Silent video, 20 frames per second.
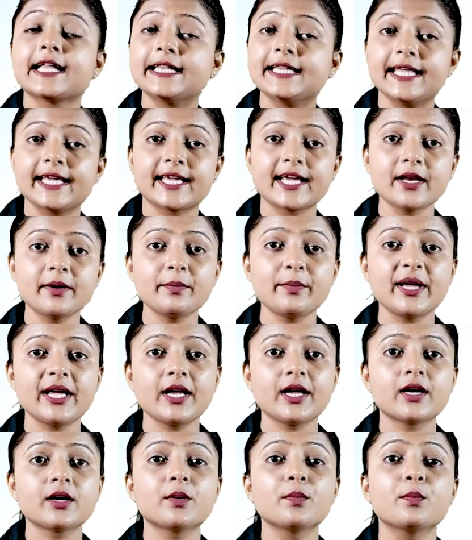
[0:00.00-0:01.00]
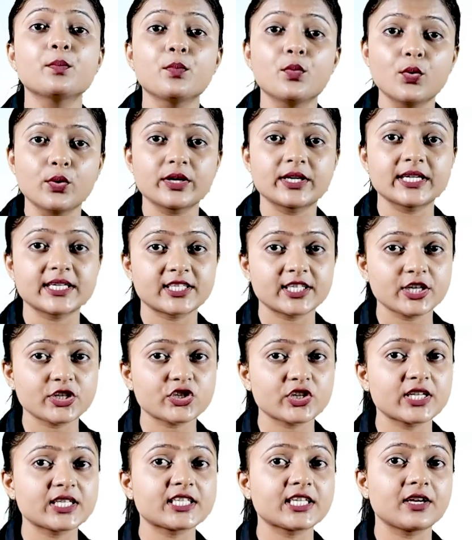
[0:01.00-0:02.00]
They can make more
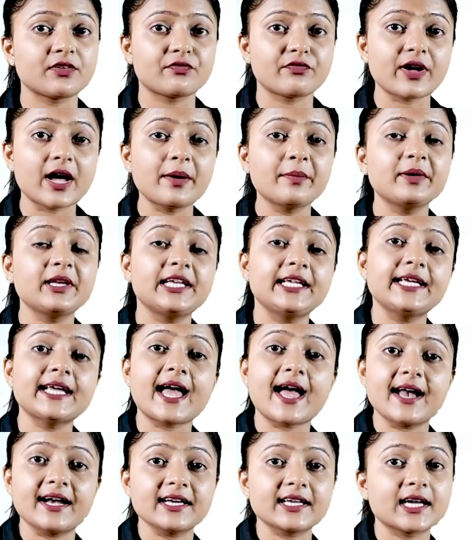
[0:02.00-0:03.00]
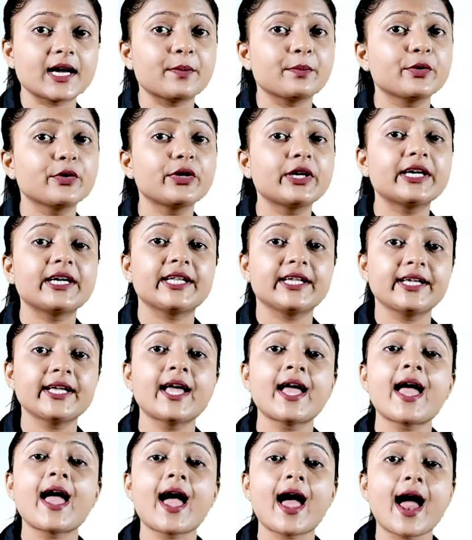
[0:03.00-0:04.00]
decisions in family and
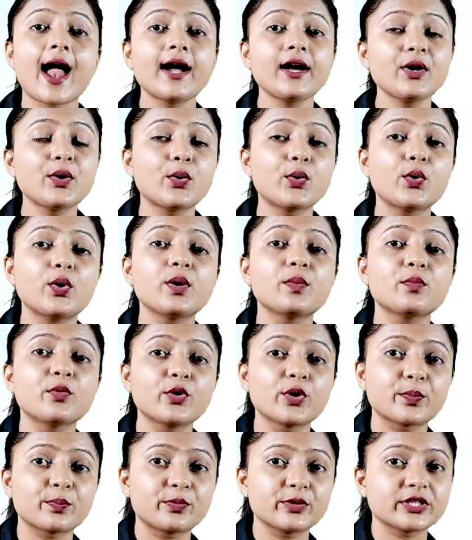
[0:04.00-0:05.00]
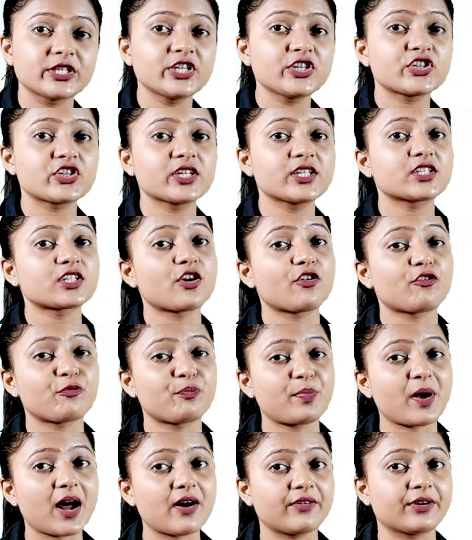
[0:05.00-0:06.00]
community and hold more positions of
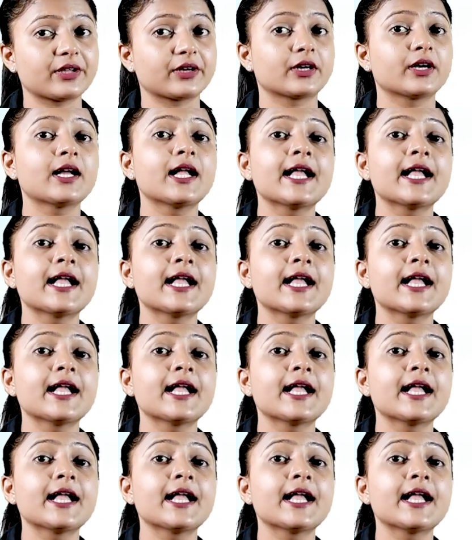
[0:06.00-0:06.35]
power.